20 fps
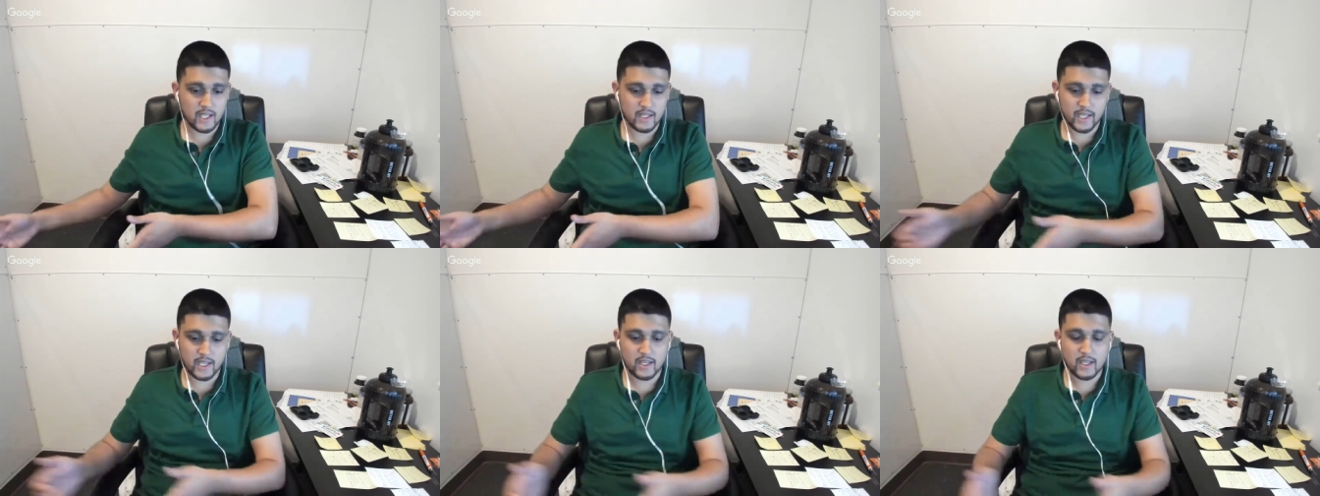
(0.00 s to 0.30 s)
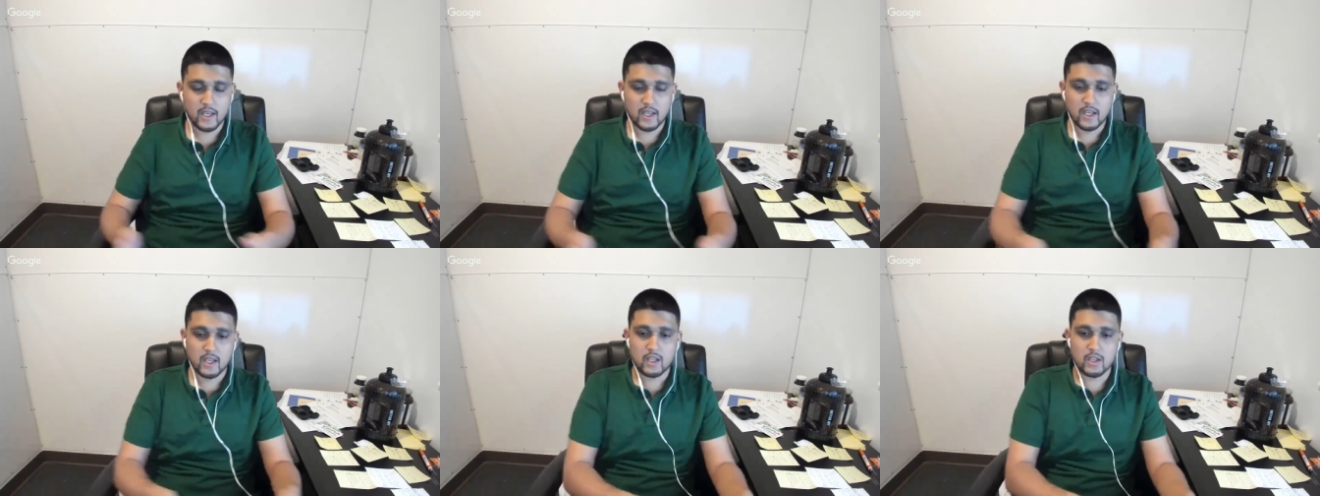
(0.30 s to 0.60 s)

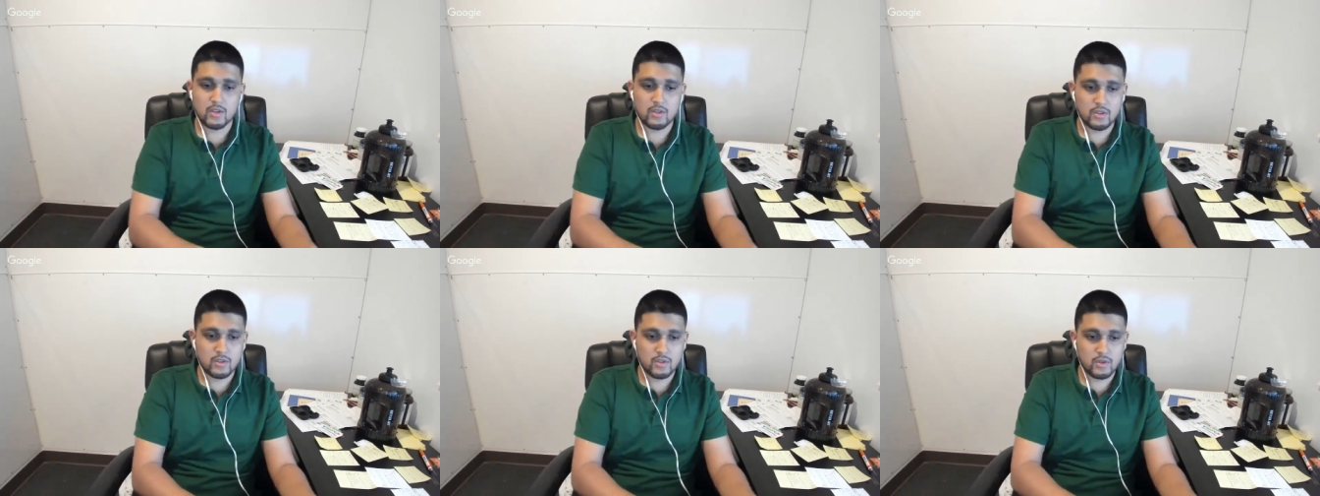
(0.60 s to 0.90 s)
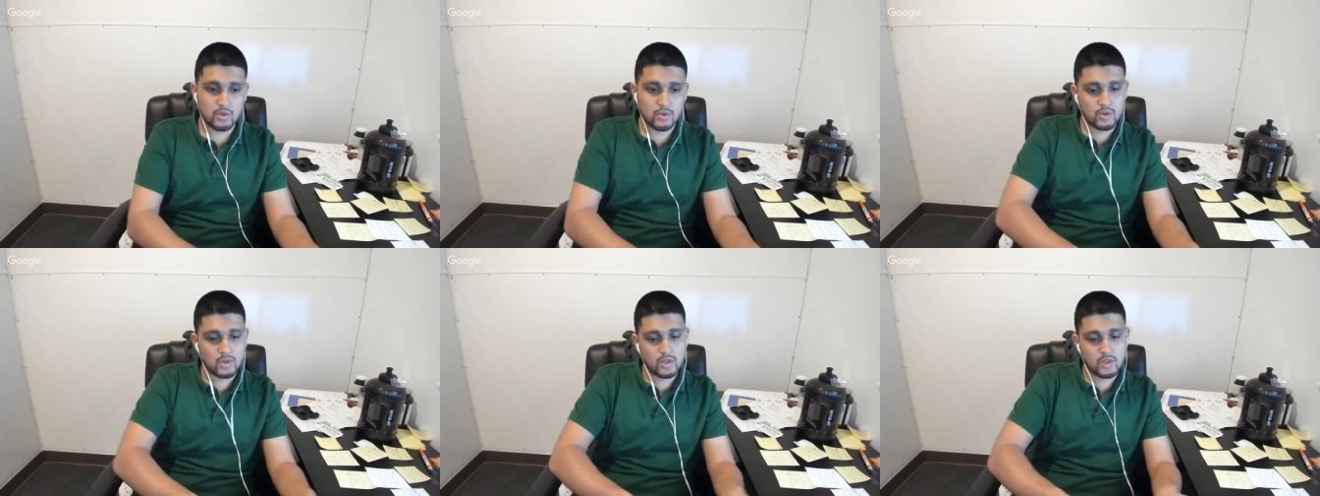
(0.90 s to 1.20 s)
Like you
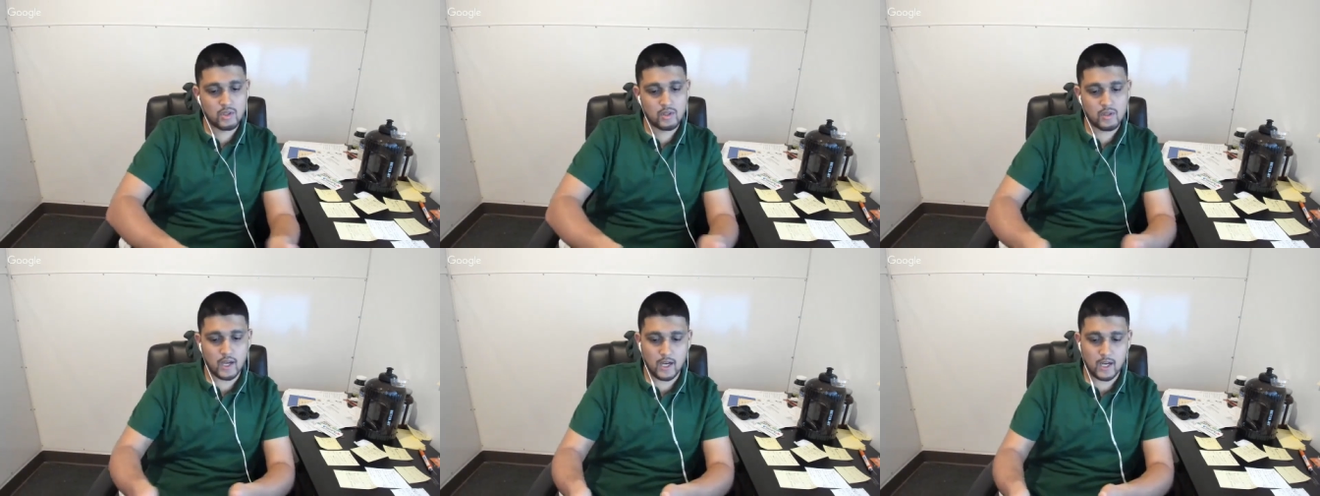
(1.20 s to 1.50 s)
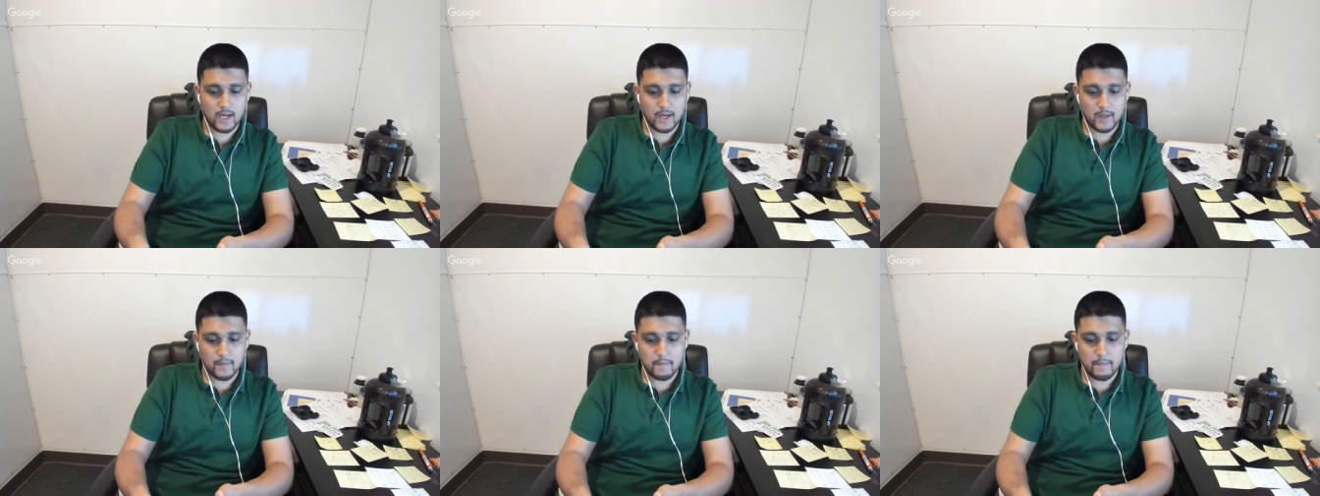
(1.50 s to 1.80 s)
do
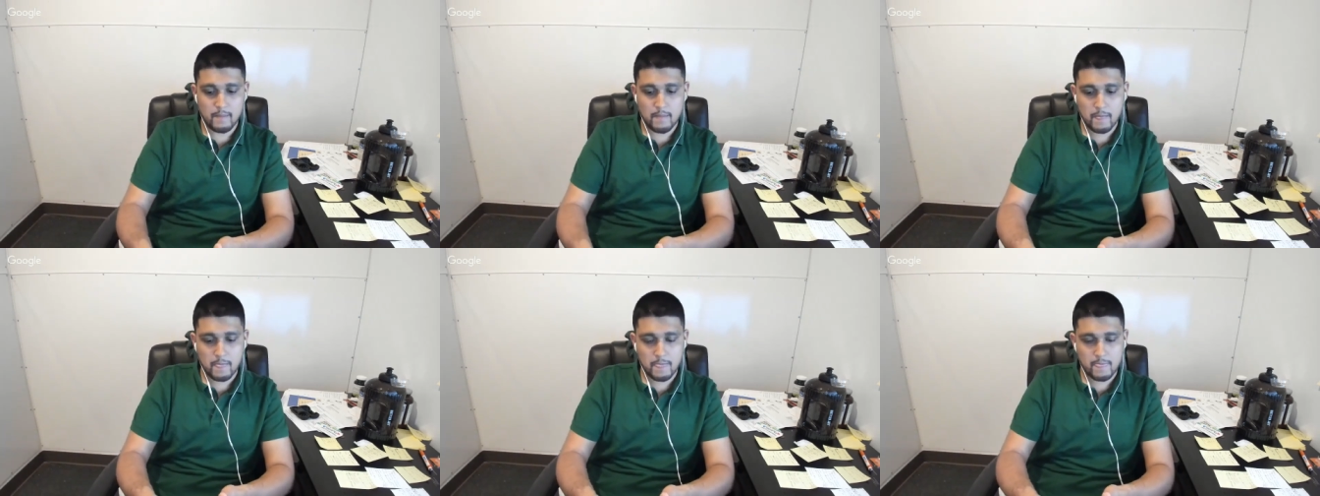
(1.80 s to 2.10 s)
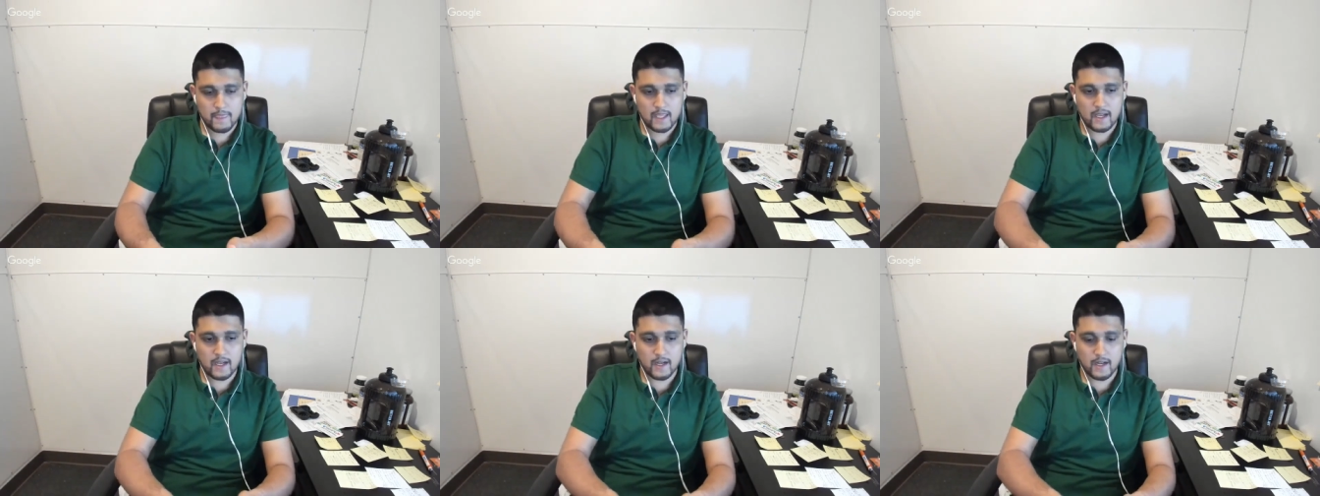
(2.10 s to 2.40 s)
um,
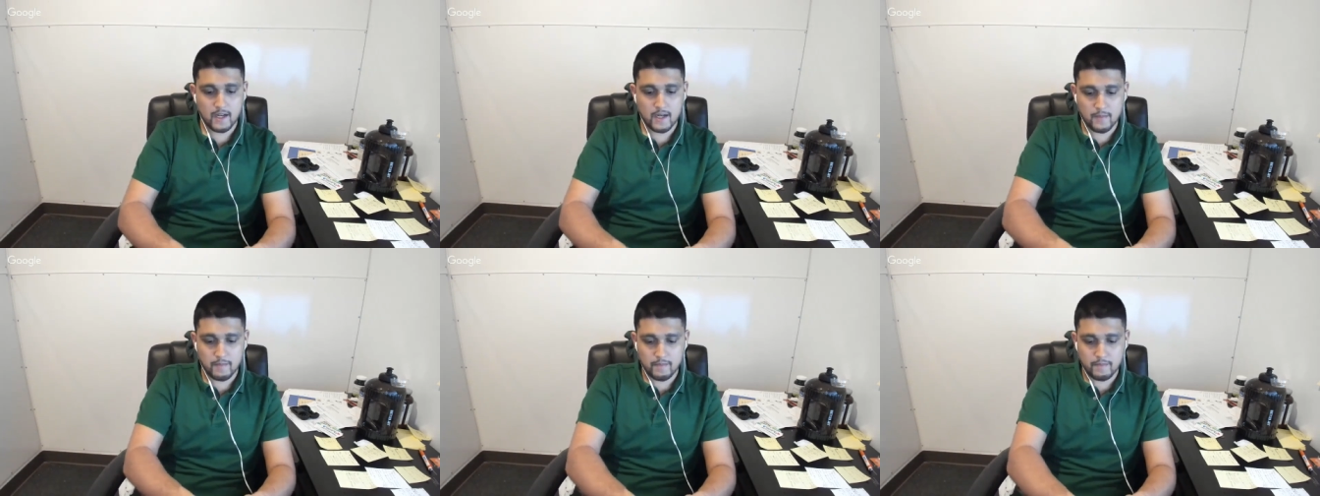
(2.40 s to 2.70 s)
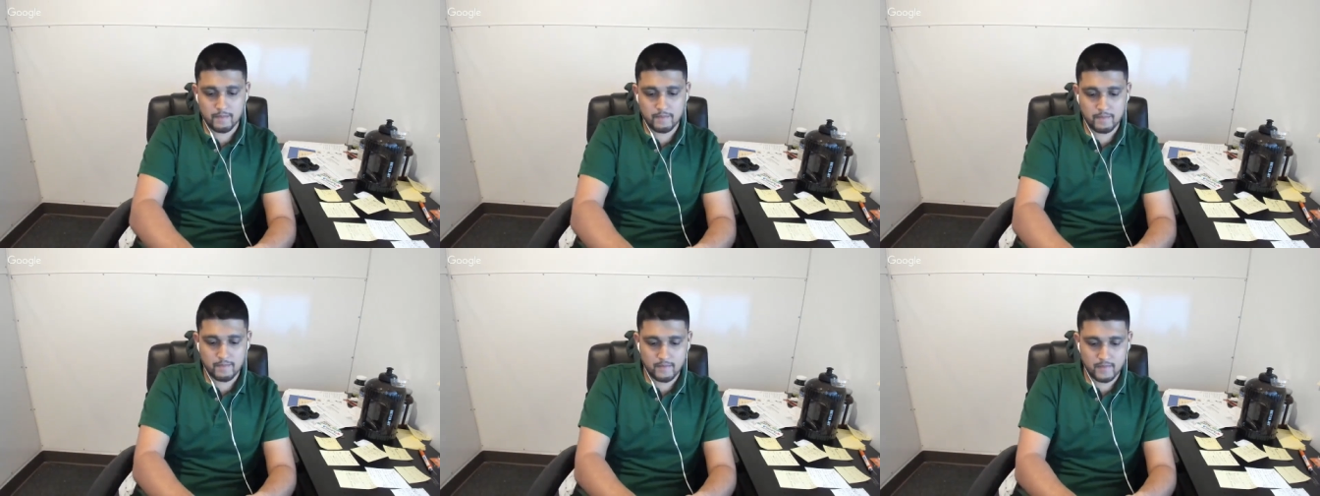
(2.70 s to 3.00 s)

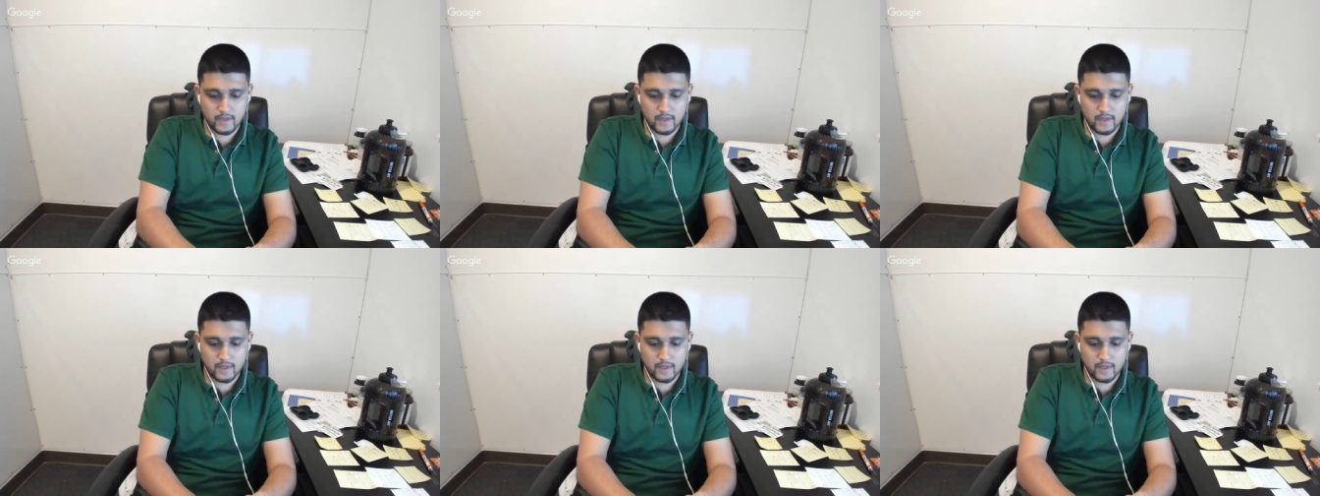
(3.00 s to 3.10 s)
um,